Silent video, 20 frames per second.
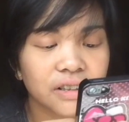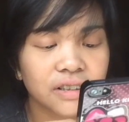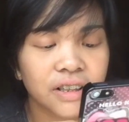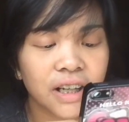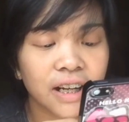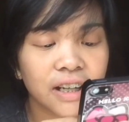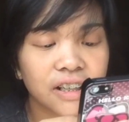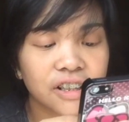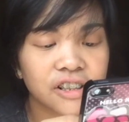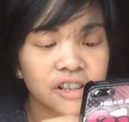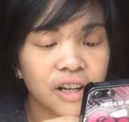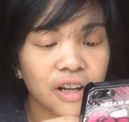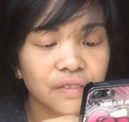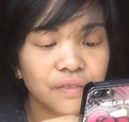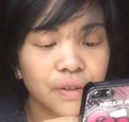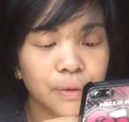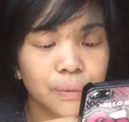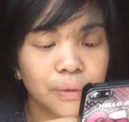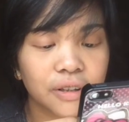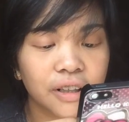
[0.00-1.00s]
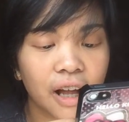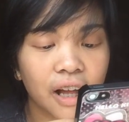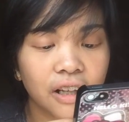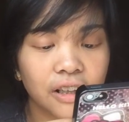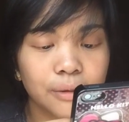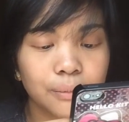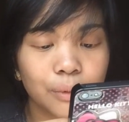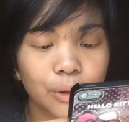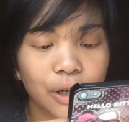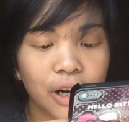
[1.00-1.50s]
Take a selfie with
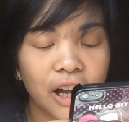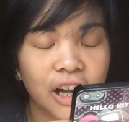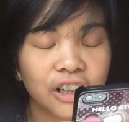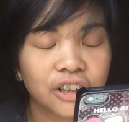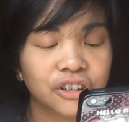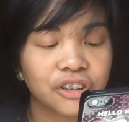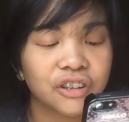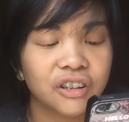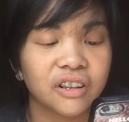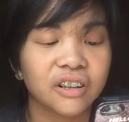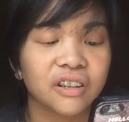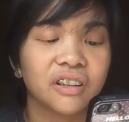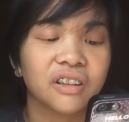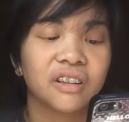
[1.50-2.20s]
Calum or Ashton.